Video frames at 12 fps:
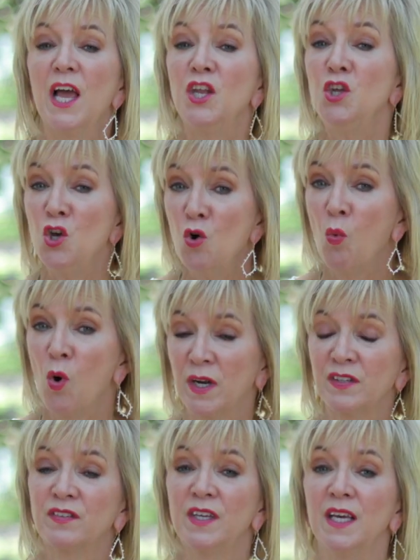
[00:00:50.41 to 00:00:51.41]
and you want
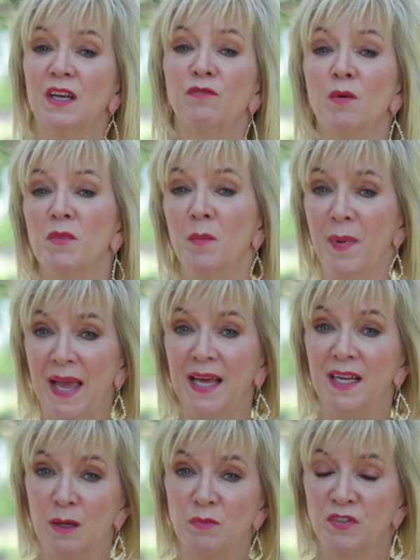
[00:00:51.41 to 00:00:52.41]
to see it from the
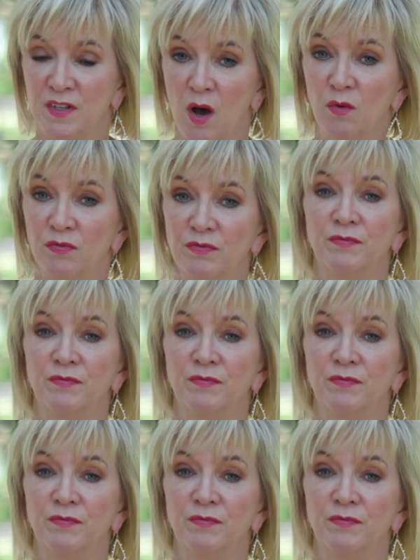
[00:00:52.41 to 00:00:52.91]
man himself.